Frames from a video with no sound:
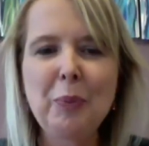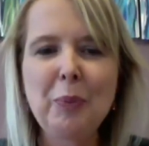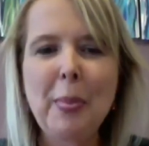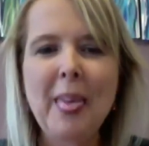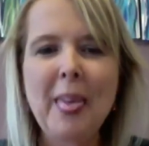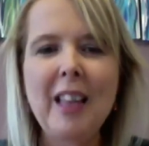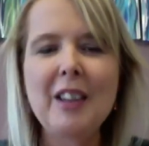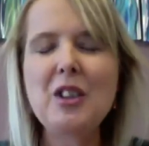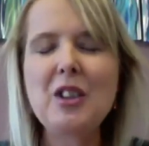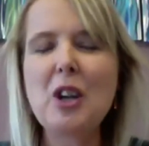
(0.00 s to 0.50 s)

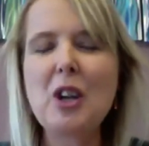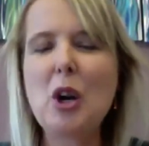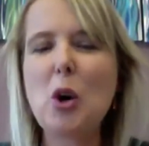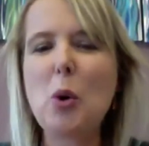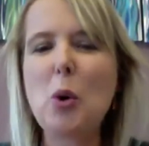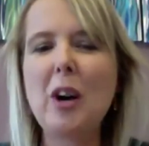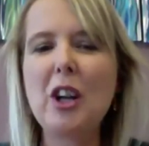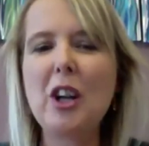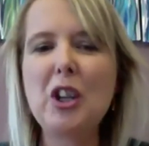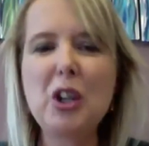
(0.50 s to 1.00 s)

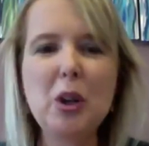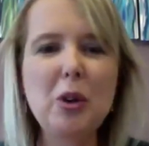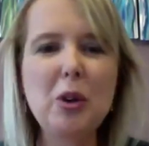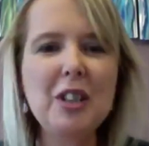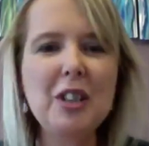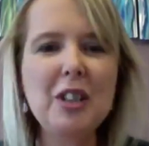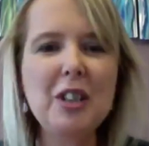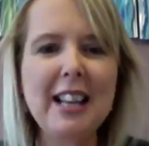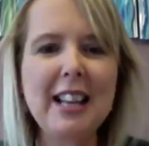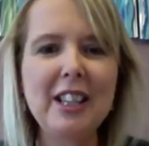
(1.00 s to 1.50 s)
So, a huge
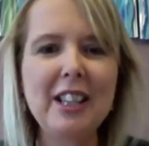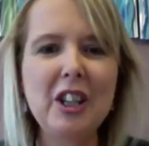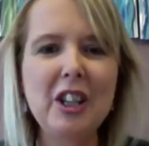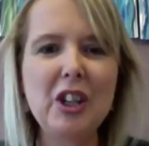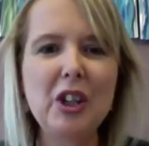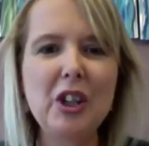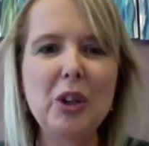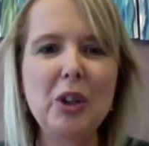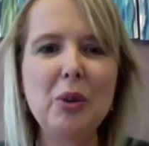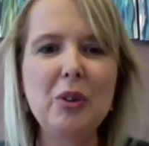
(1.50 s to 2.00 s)
thank
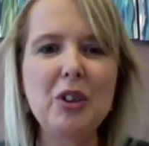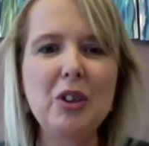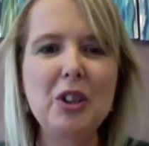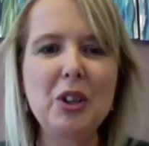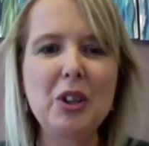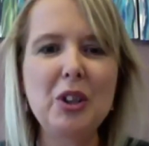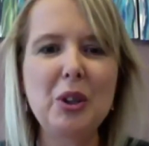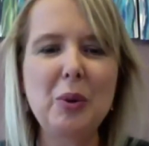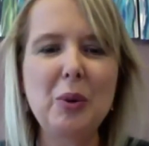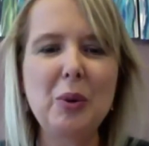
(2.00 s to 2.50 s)
you
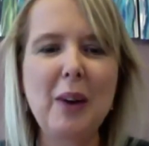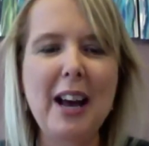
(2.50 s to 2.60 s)
to